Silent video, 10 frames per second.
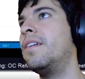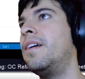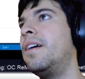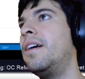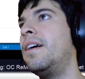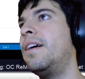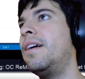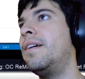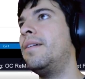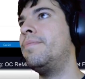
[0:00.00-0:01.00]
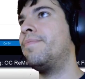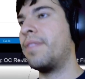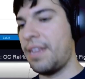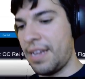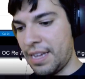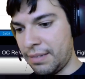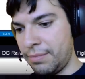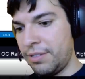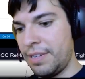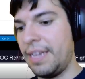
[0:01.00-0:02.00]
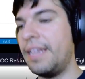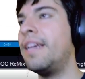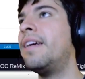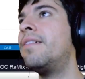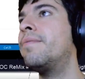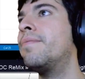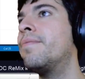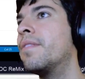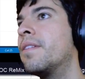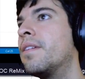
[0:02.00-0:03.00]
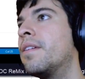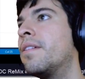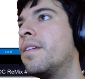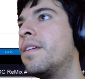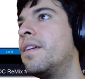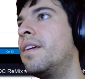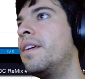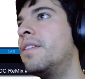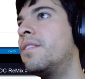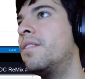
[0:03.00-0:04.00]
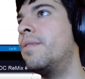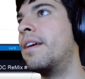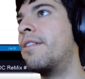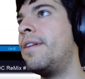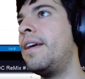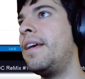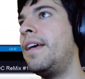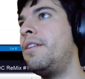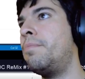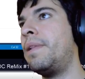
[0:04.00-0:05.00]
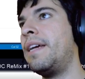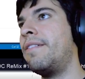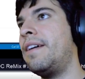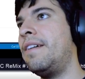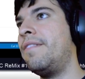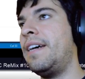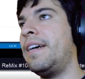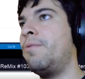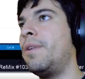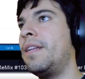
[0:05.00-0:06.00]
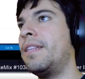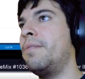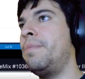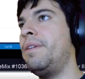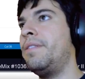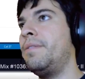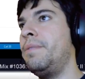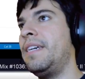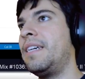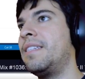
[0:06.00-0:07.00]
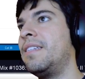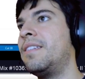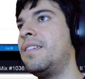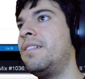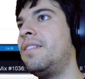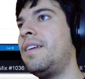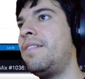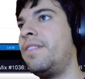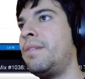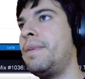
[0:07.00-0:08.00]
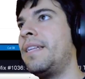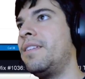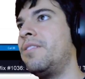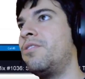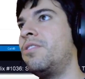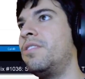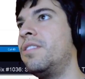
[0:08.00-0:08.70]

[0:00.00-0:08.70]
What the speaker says: I guess I'm doing it here. And so when I create a new plane graph, I want it to compute the mutexes. So definitely make this true.